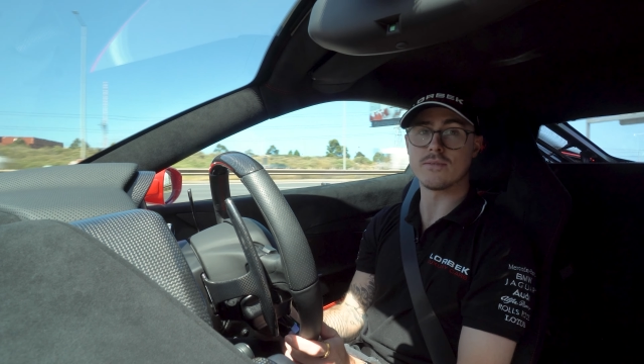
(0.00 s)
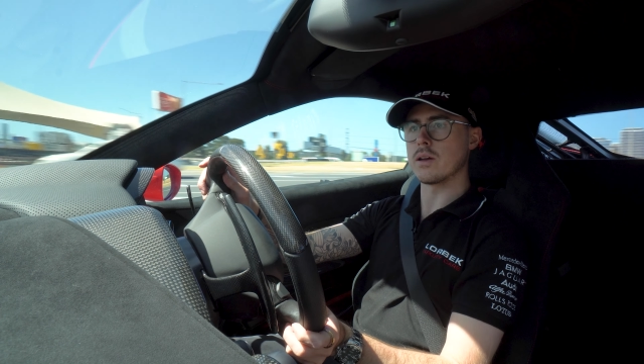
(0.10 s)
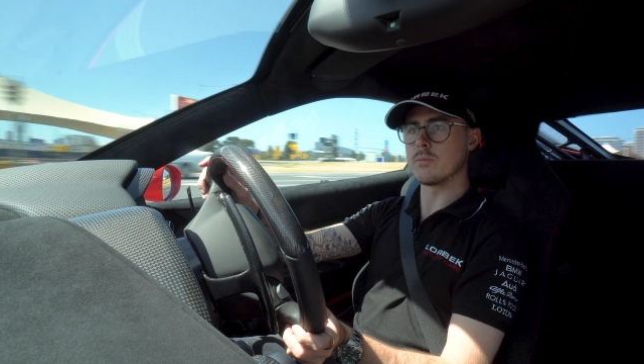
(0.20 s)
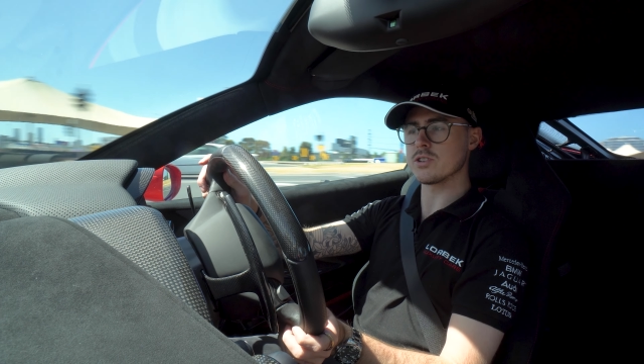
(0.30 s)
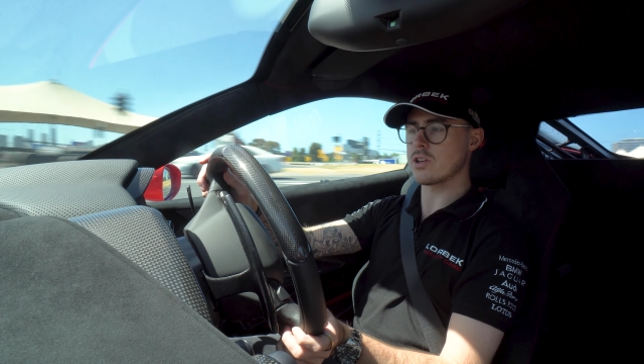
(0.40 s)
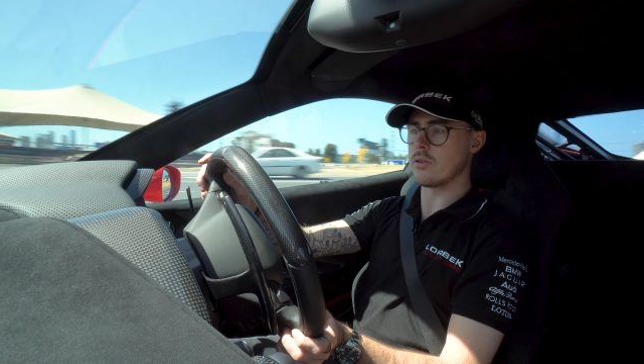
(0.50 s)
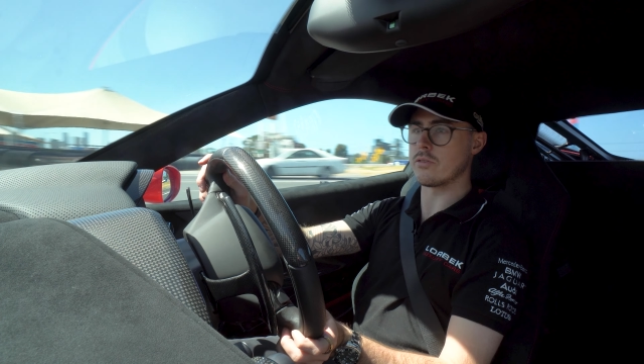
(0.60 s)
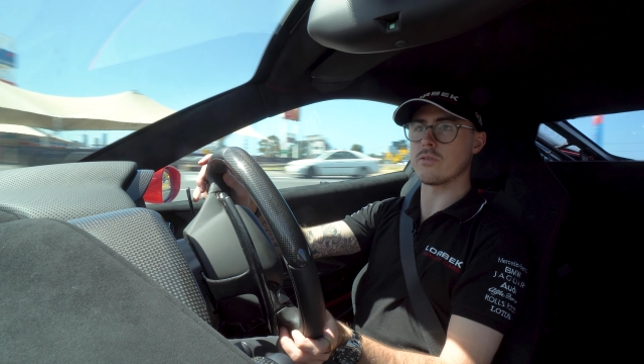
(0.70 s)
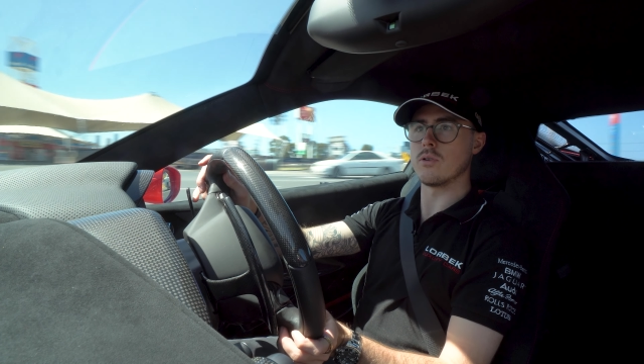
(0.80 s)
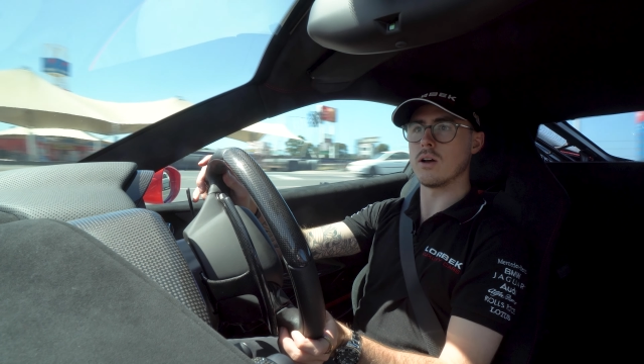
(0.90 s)
I'm just going
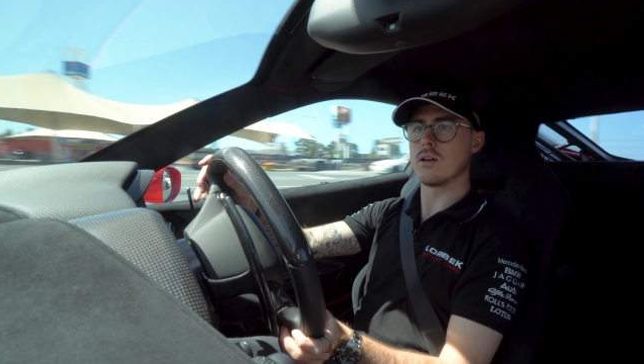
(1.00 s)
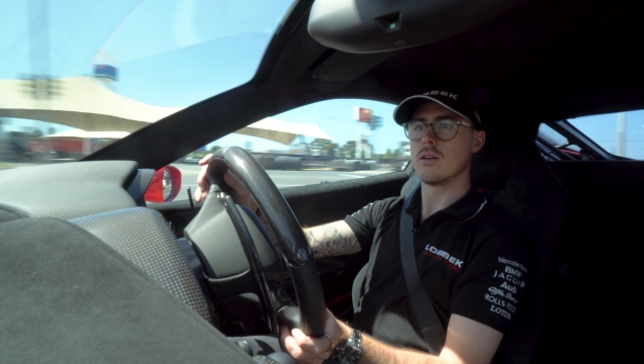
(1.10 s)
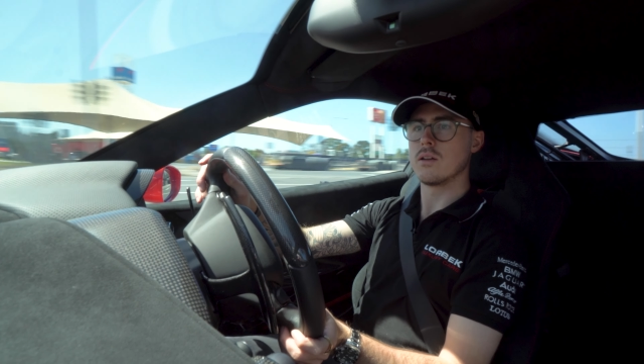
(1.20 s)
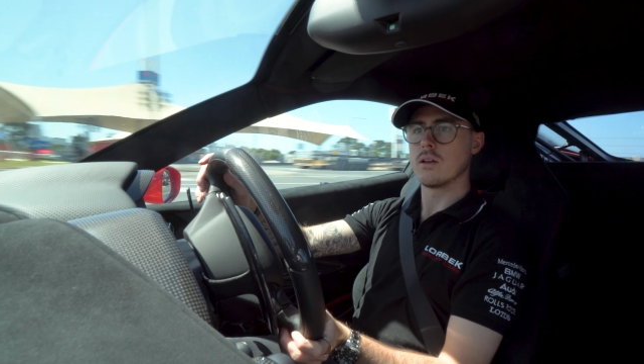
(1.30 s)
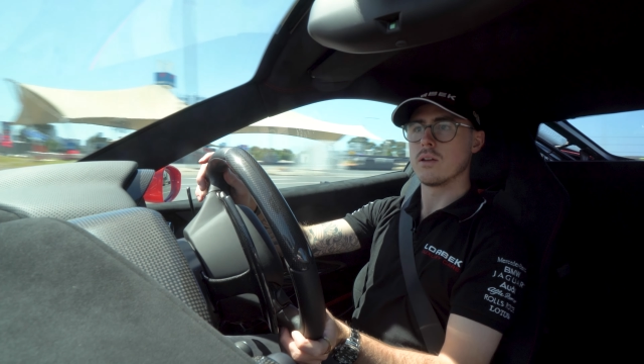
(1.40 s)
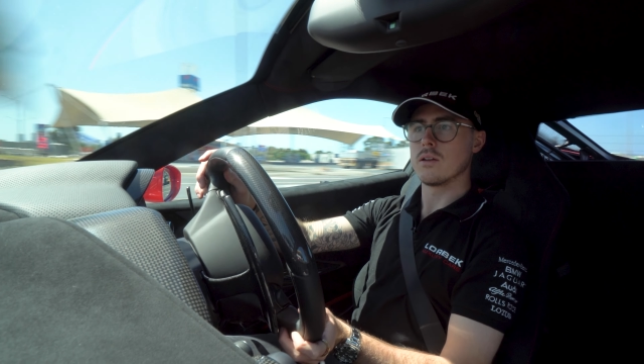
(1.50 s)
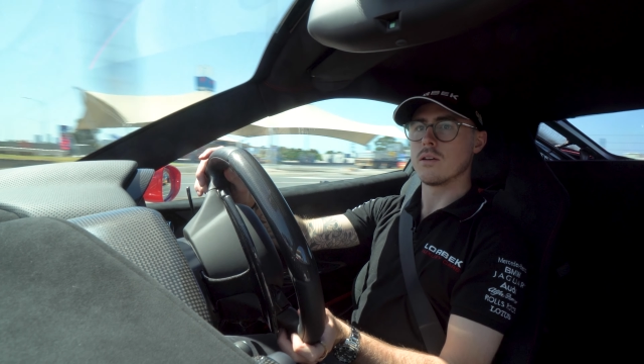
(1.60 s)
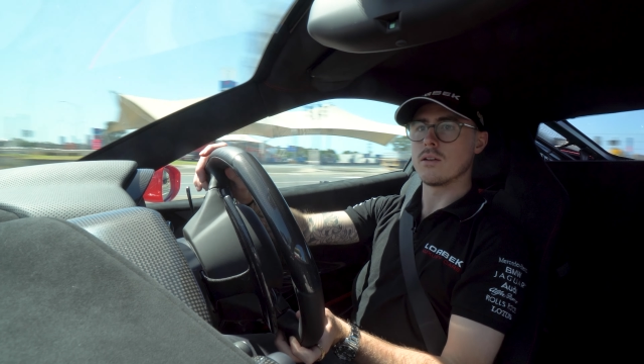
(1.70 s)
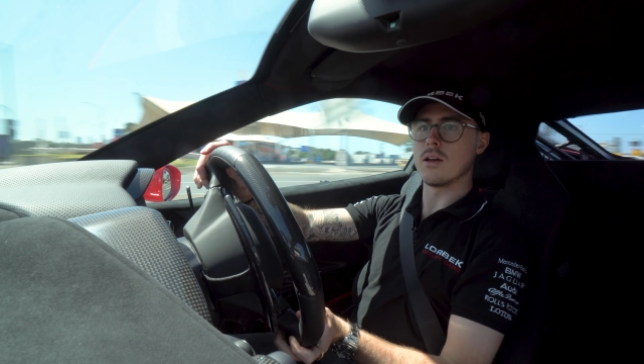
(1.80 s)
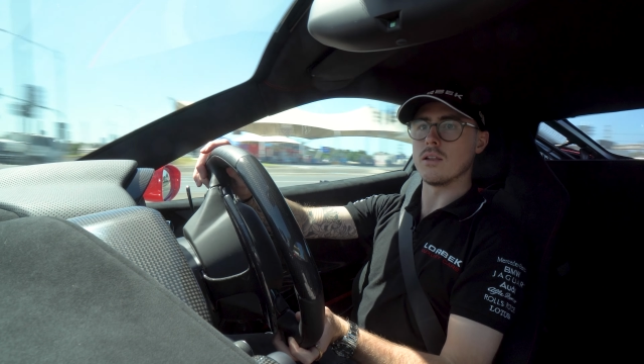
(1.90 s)
through
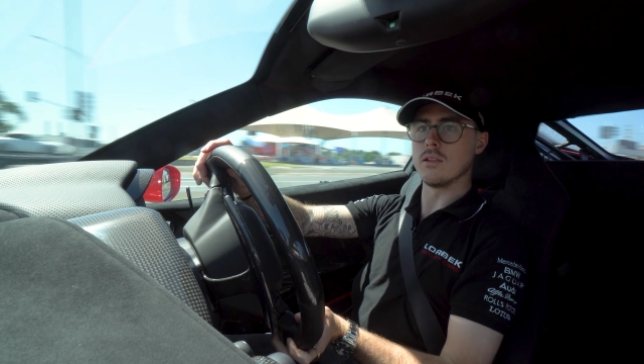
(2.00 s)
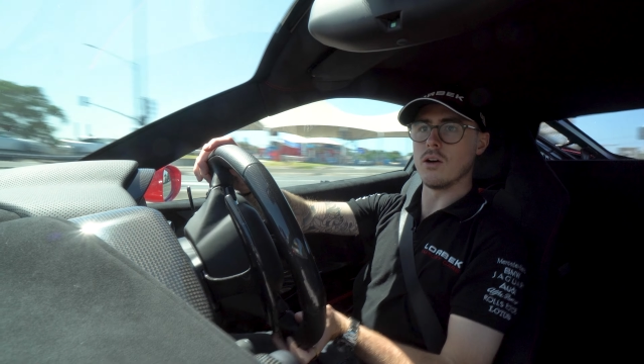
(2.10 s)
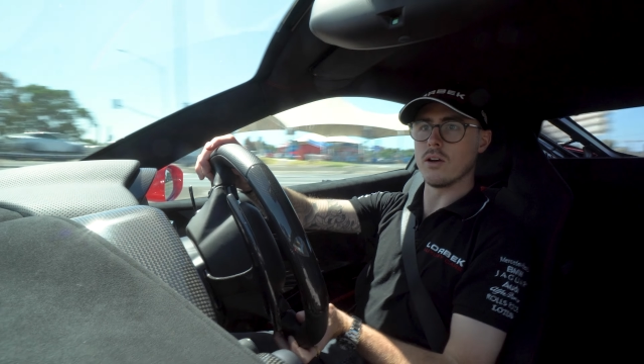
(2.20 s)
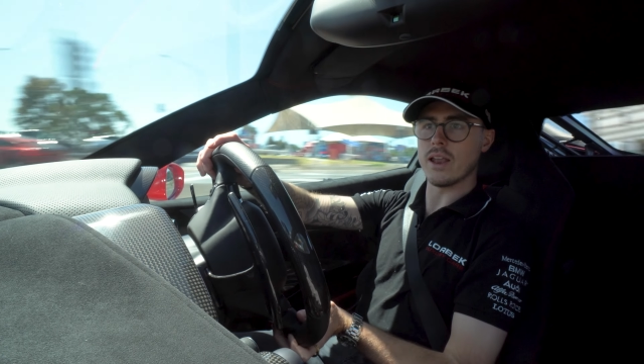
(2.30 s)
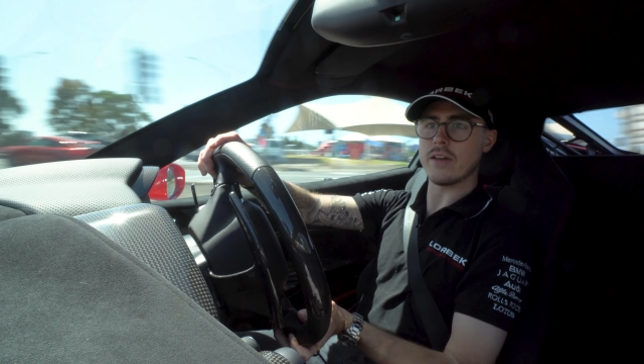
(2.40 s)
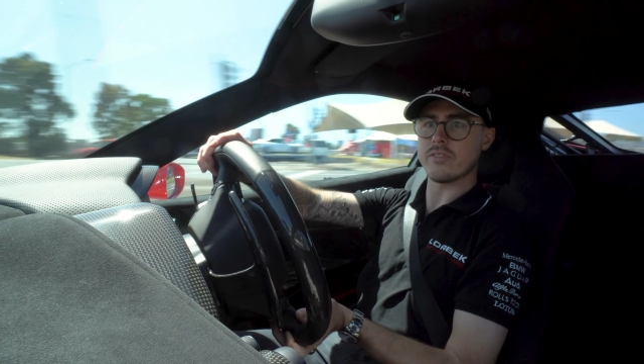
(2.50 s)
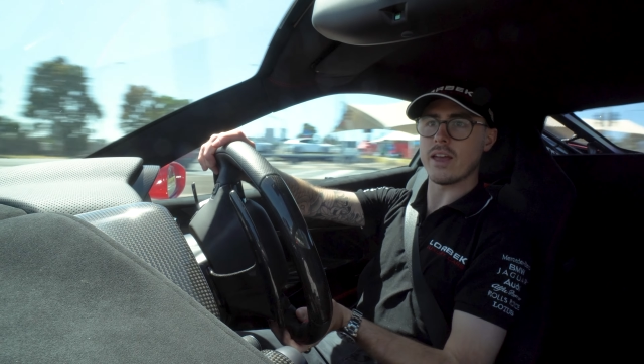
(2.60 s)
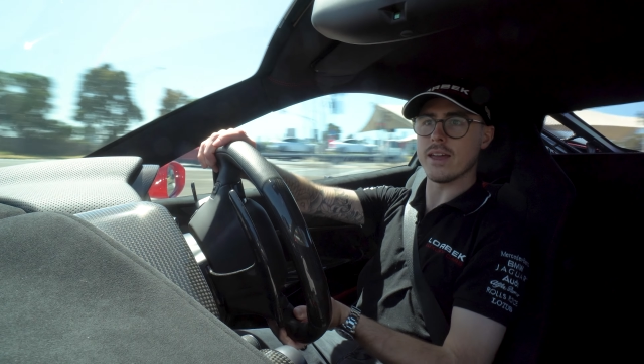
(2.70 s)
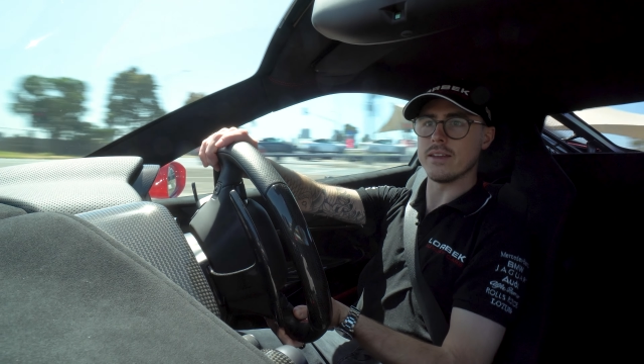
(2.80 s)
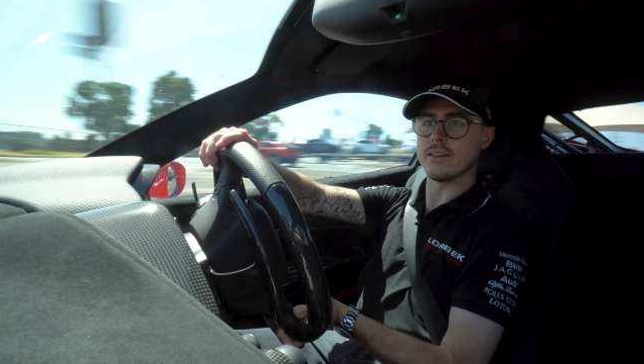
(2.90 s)
a, a long
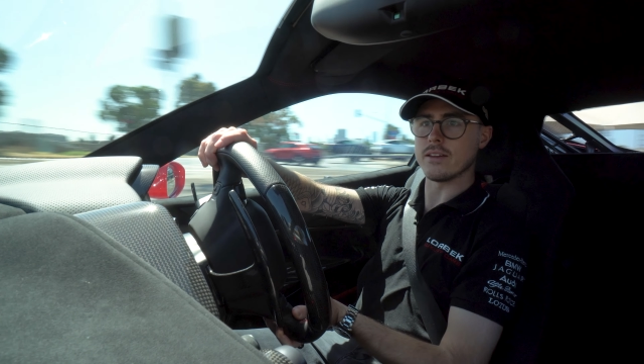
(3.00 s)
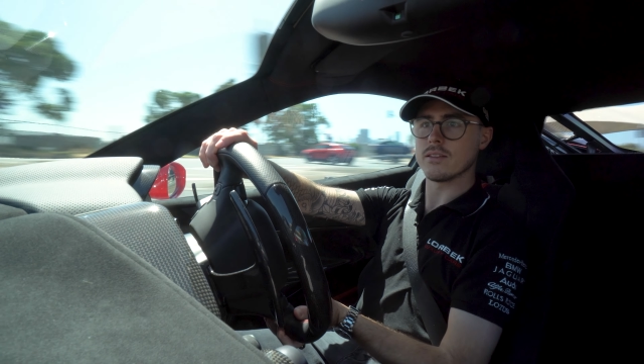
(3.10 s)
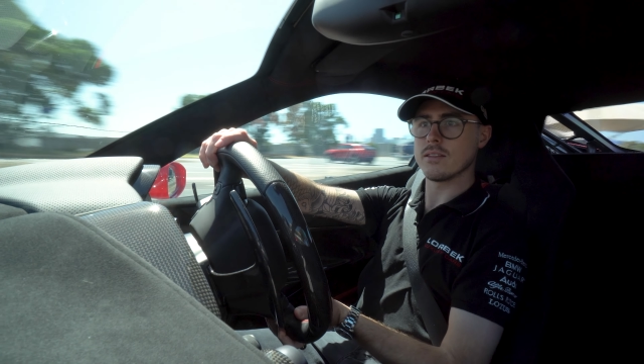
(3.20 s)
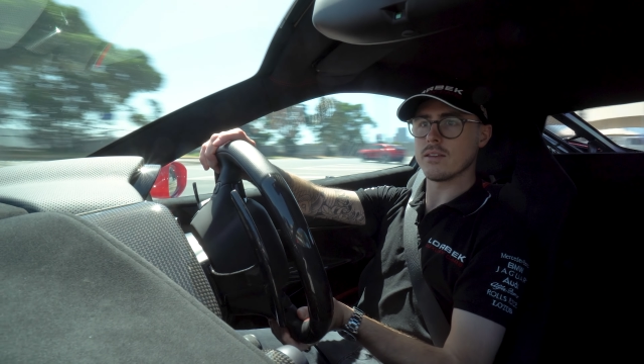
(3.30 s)
left-hander